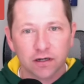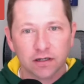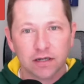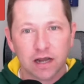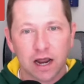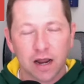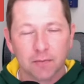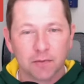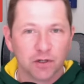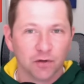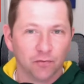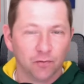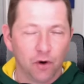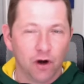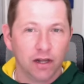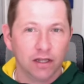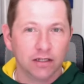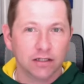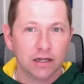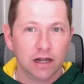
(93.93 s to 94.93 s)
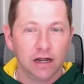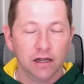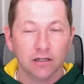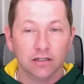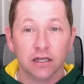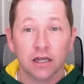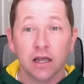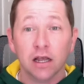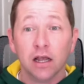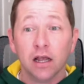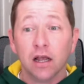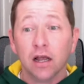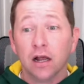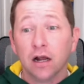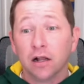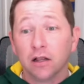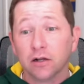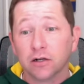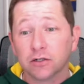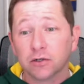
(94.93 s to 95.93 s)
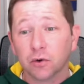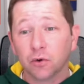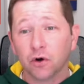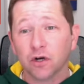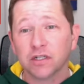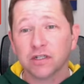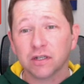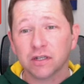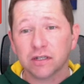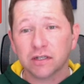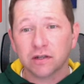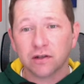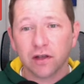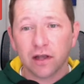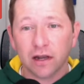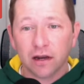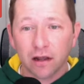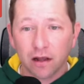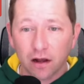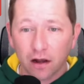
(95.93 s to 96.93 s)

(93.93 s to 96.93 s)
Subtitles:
types of running styles. There's horses that